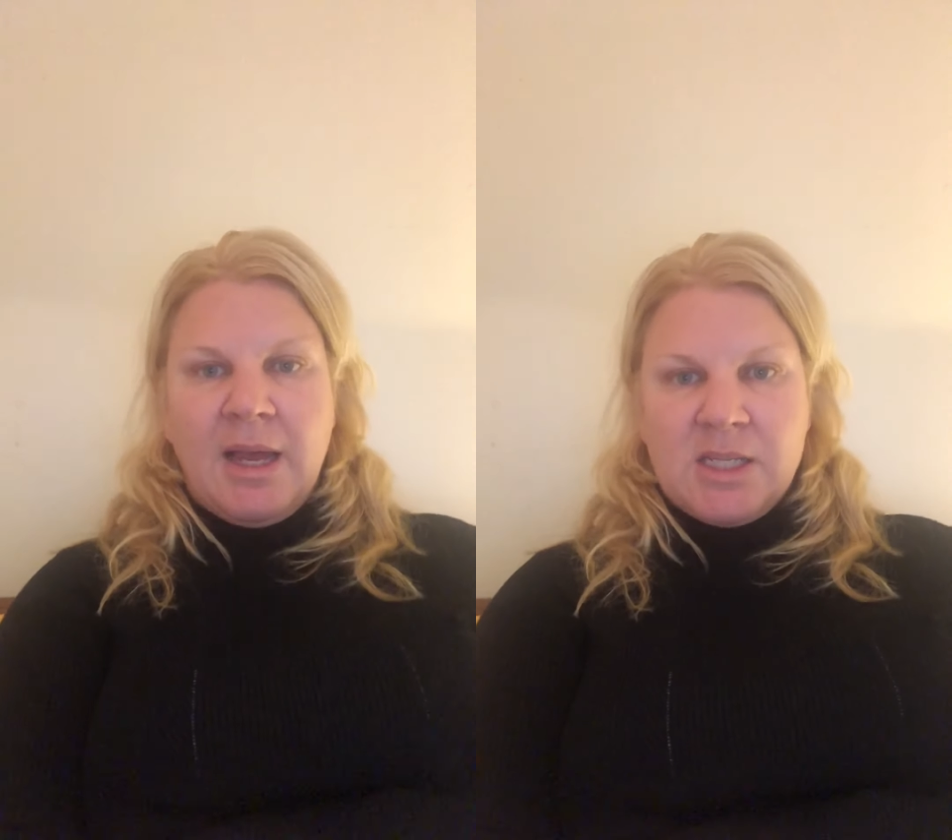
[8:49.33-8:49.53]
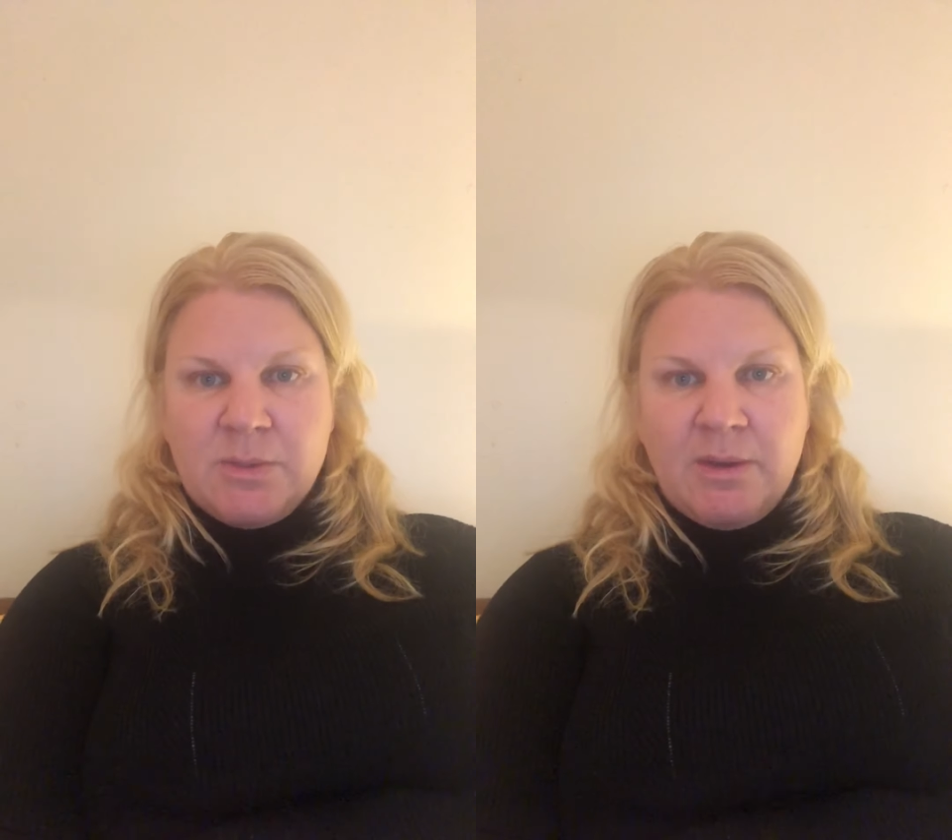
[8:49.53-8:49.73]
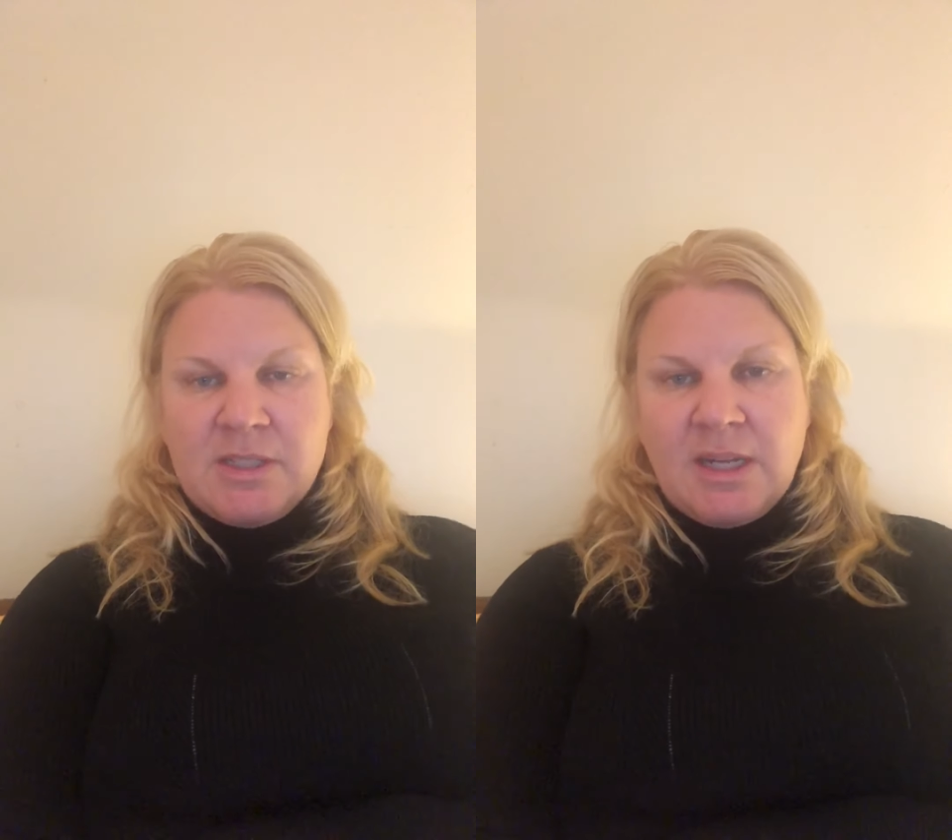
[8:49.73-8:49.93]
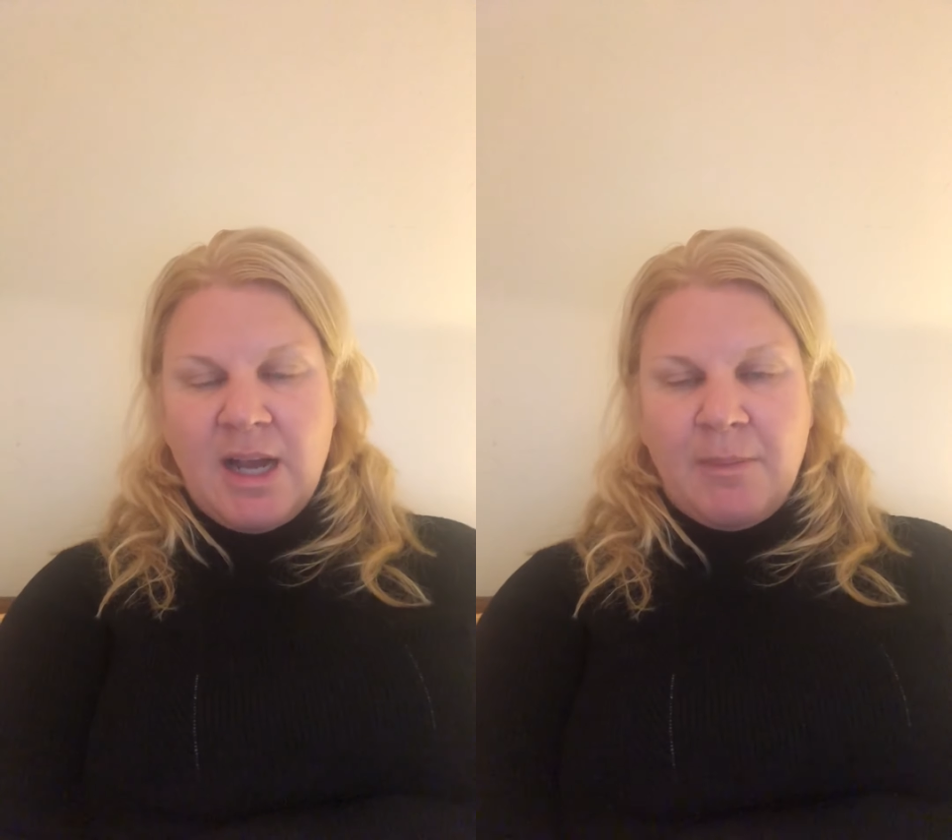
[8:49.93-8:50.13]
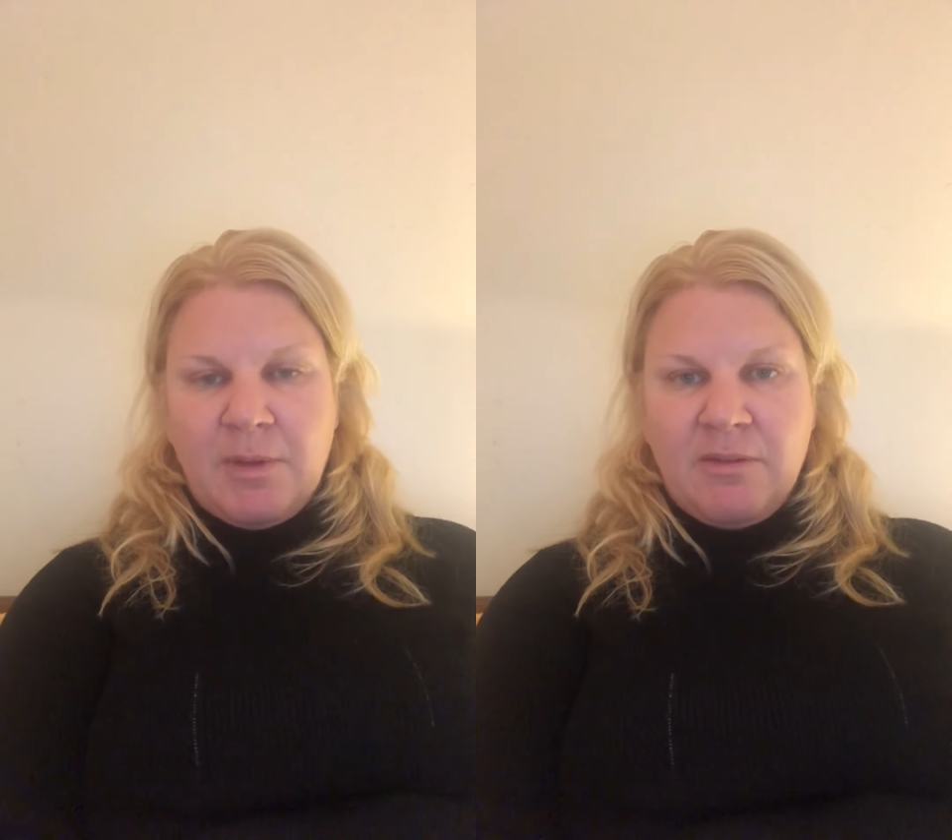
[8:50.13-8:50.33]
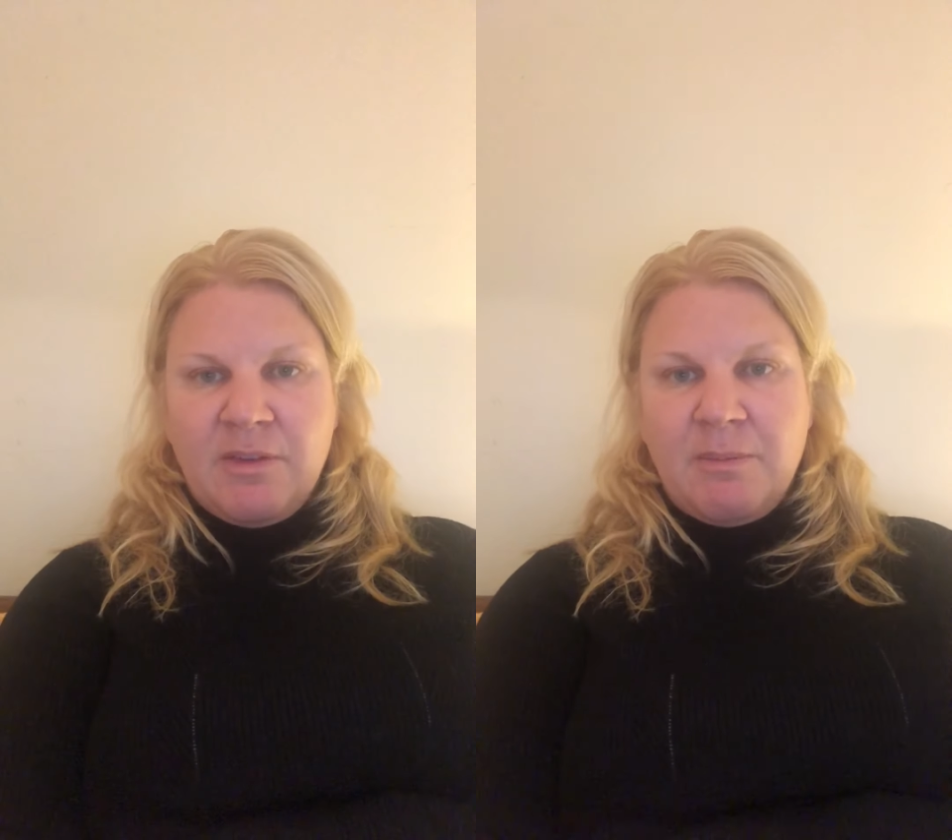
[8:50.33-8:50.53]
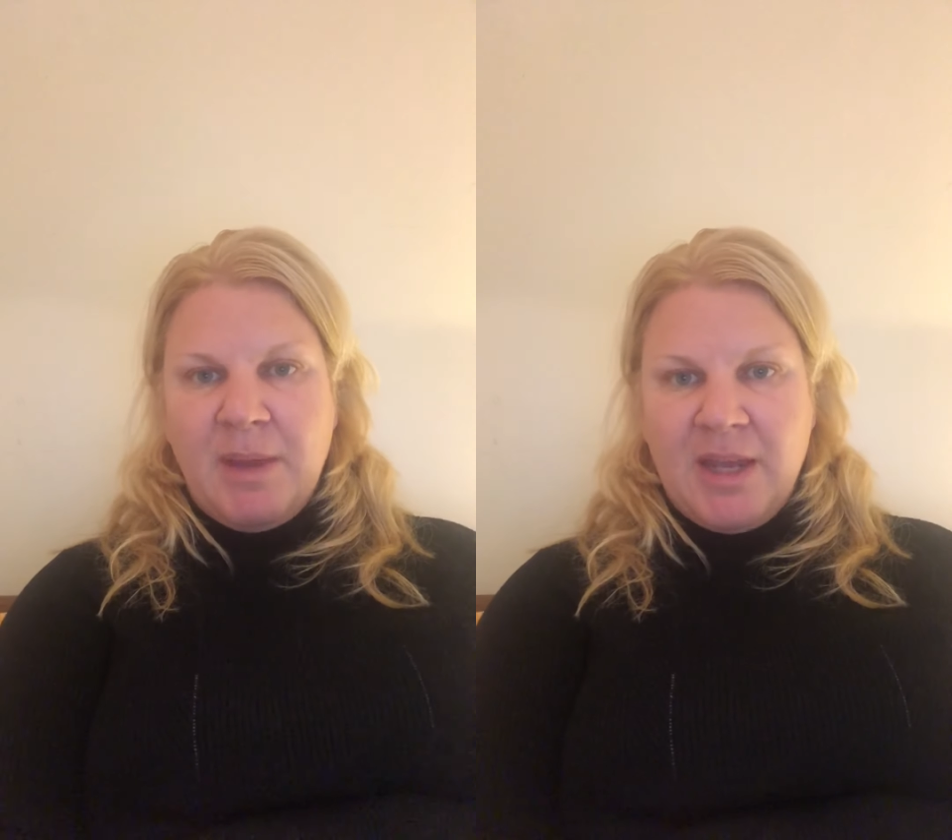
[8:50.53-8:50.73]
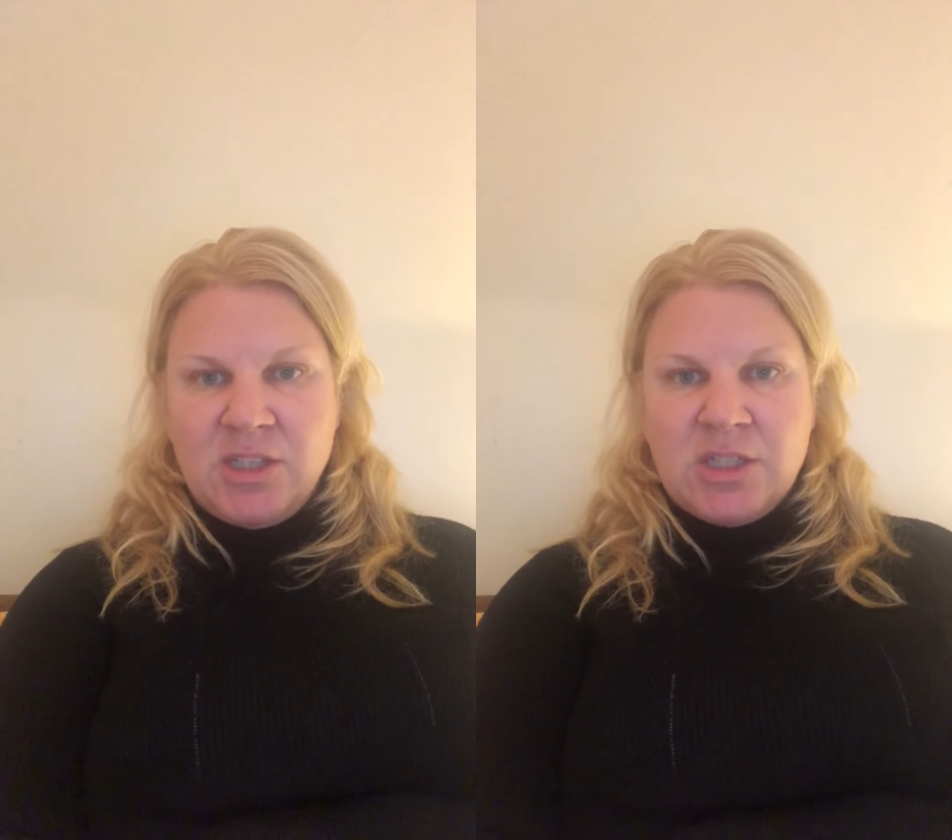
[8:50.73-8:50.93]
as a couple of
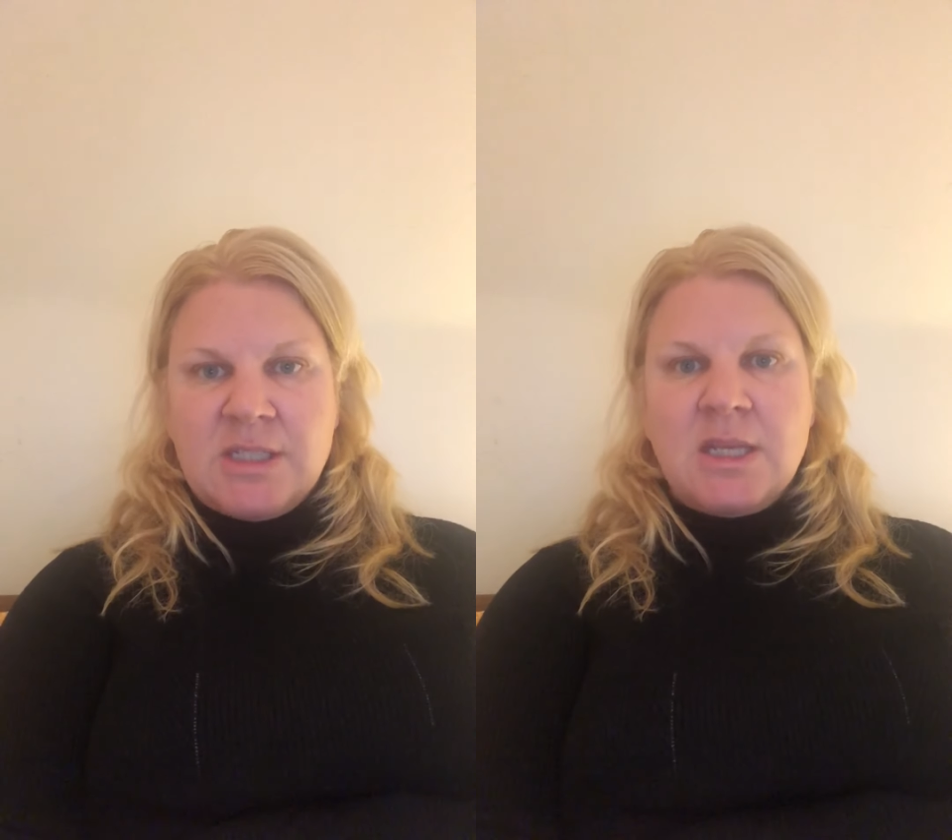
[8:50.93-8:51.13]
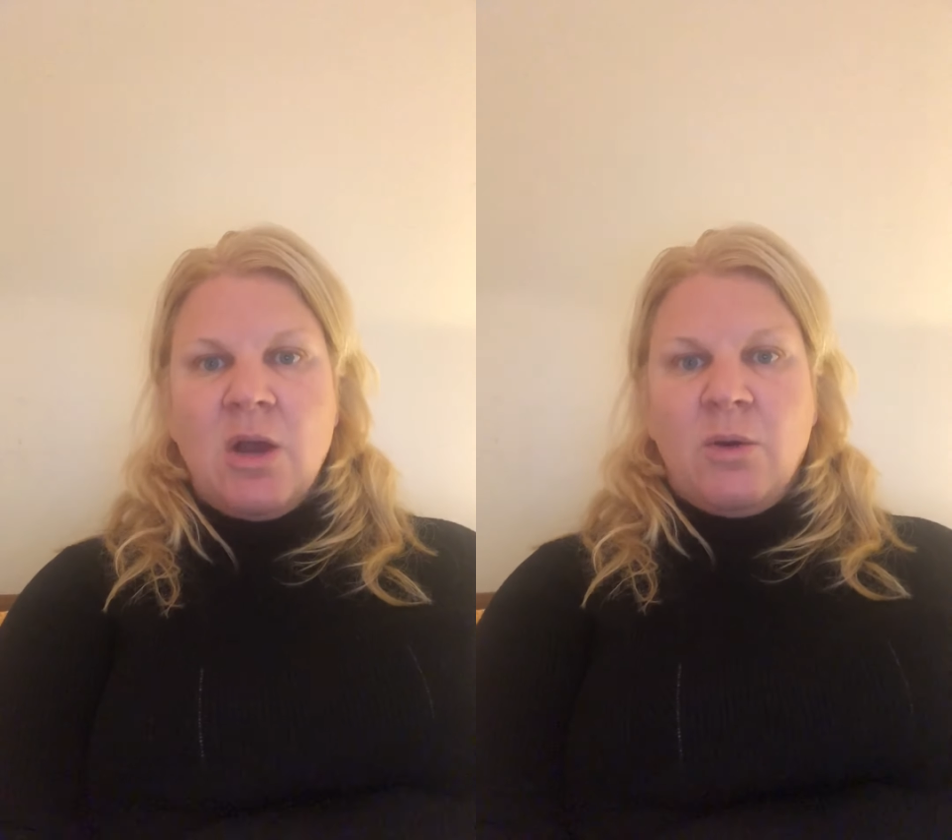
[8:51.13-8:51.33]
pages